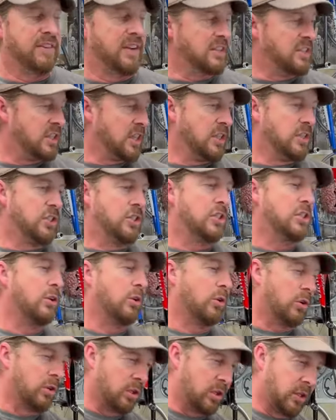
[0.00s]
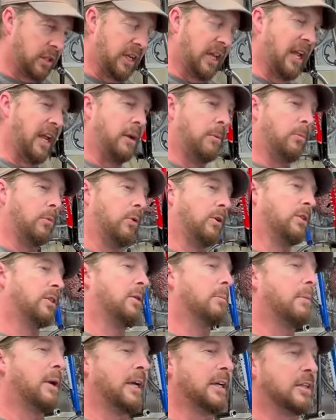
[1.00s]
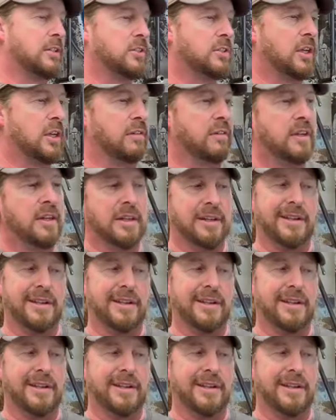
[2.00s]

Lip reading: vintage or came with the bike itself.